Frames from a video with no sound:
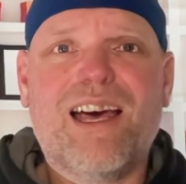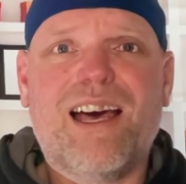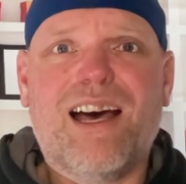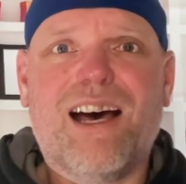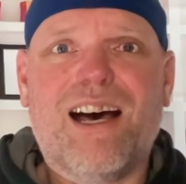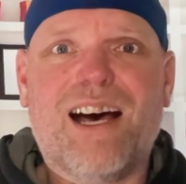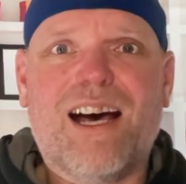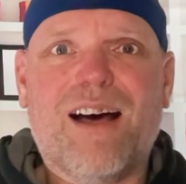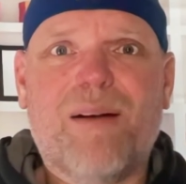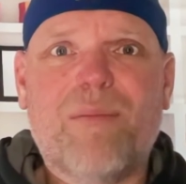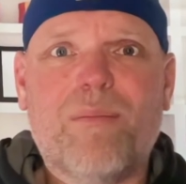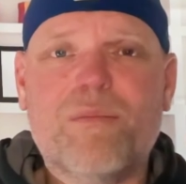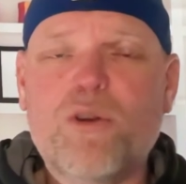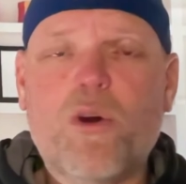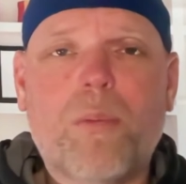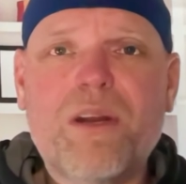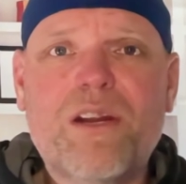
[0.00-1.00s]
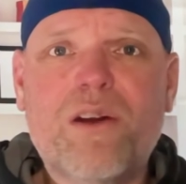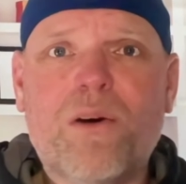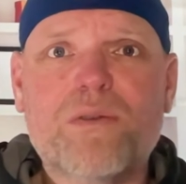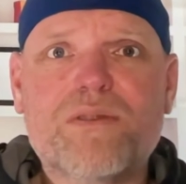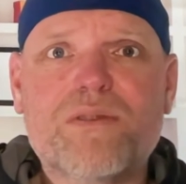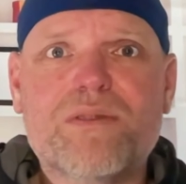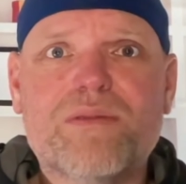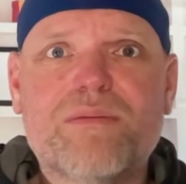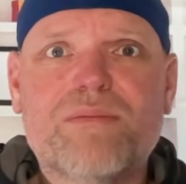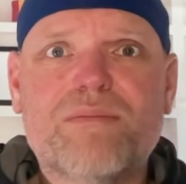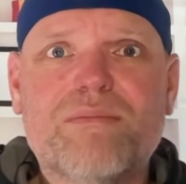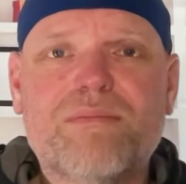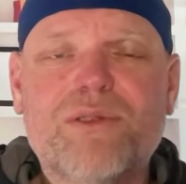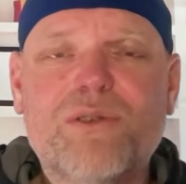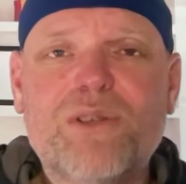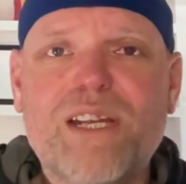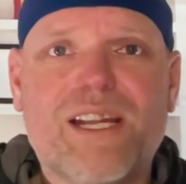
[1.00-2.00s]
Nobody knows
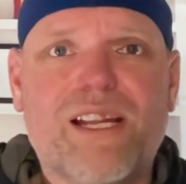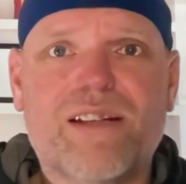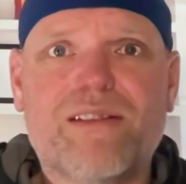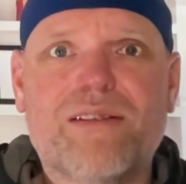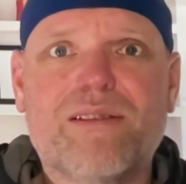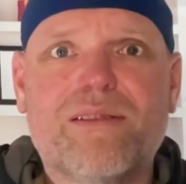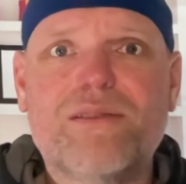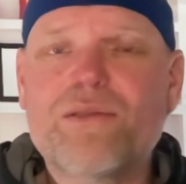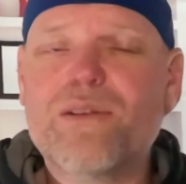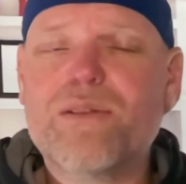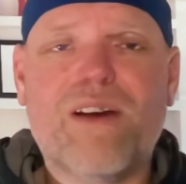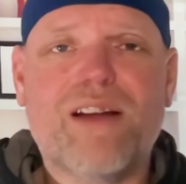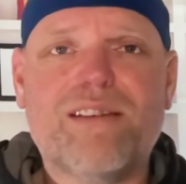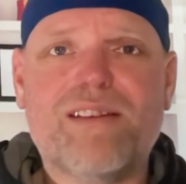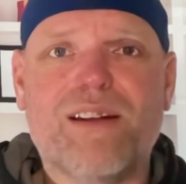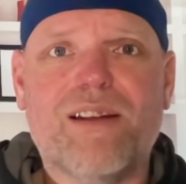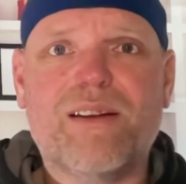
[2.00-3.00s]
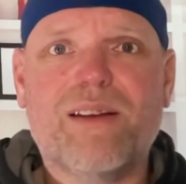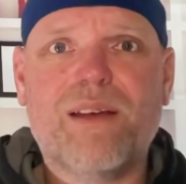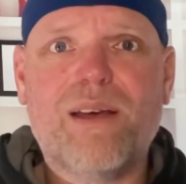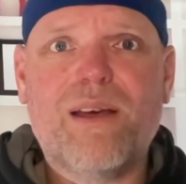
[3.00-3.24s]
who did it, who invented it.